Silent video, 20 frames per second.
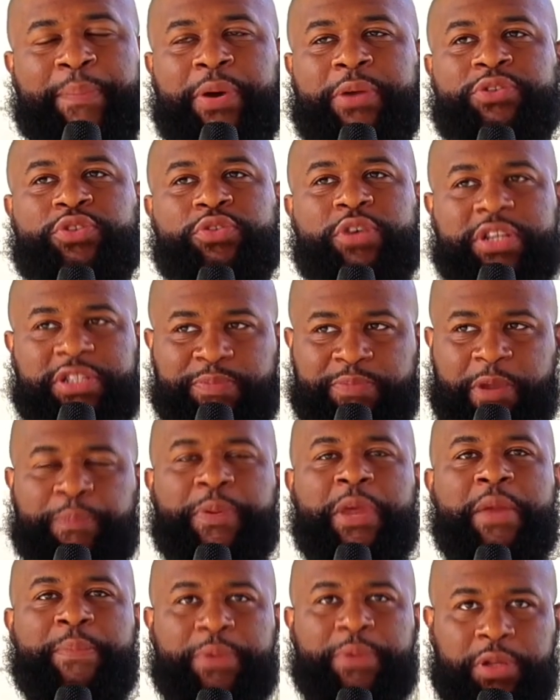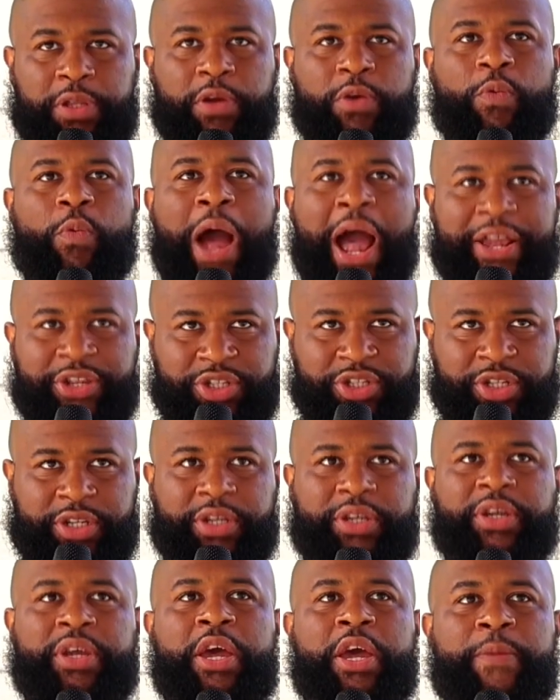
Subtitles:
But trust me, people are watching.